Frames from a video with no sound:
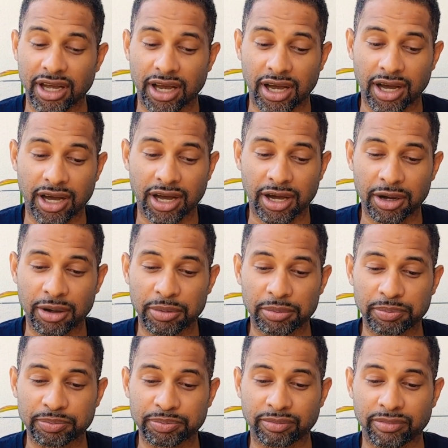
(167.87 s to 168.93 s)

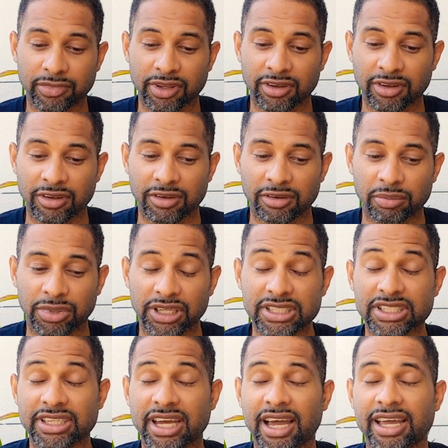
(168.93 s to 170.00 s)

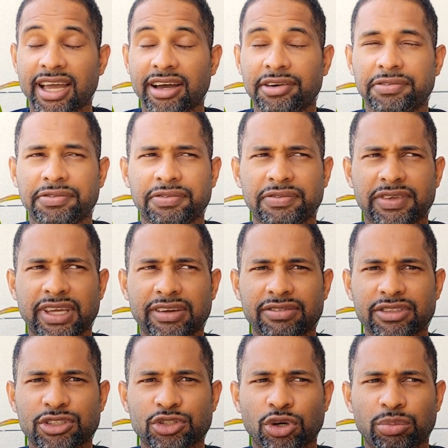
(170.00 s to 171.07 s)
Melissa and I have
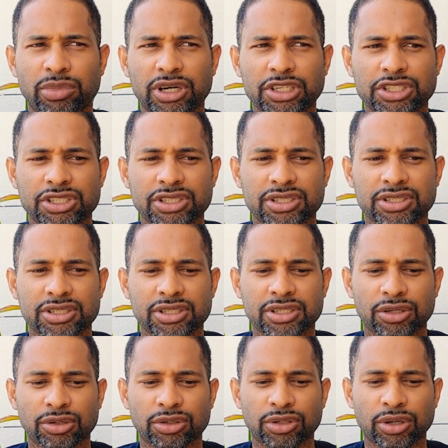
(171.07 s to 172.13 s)
given so much,
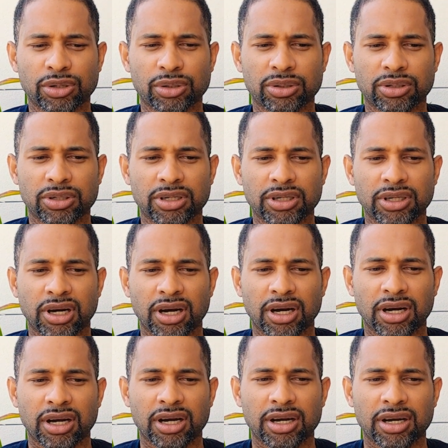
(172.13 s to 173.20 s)
you know,
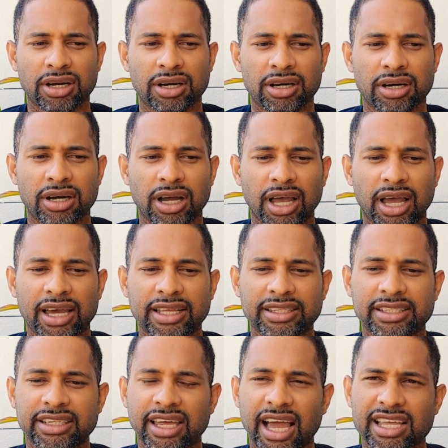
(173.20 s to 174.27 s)

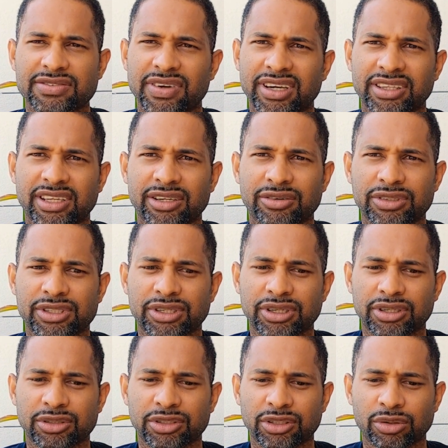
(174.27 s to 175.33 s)
and didn't ask for anything in
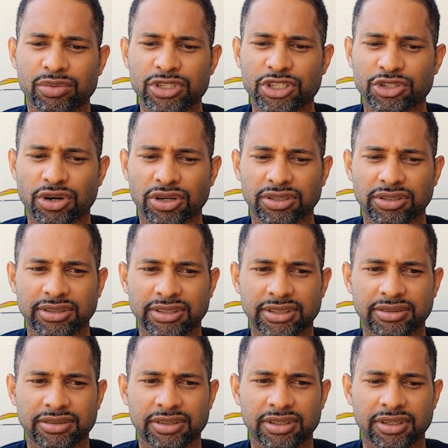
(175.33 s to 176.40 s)
return. You know, we struggled
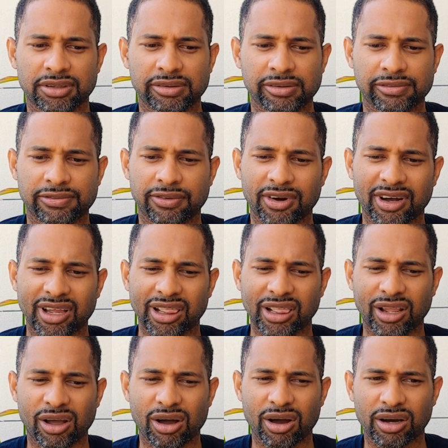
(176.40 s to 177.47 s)
for a
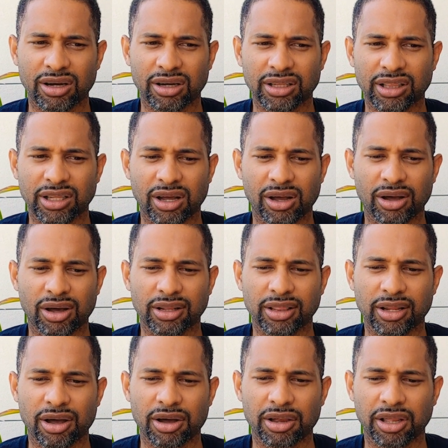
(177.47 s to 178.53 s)
long,
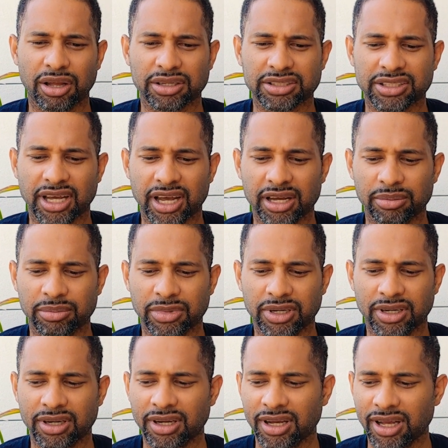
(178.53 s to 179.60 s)
long, long, long time,
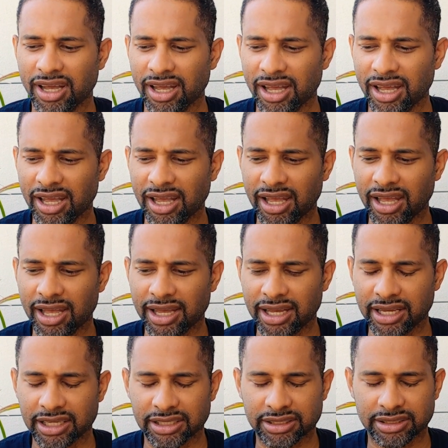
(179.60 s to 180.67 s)

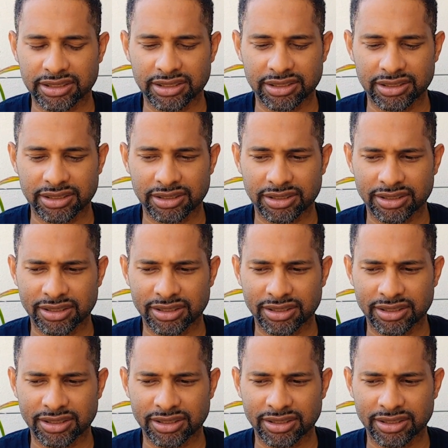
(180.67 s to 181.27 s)
and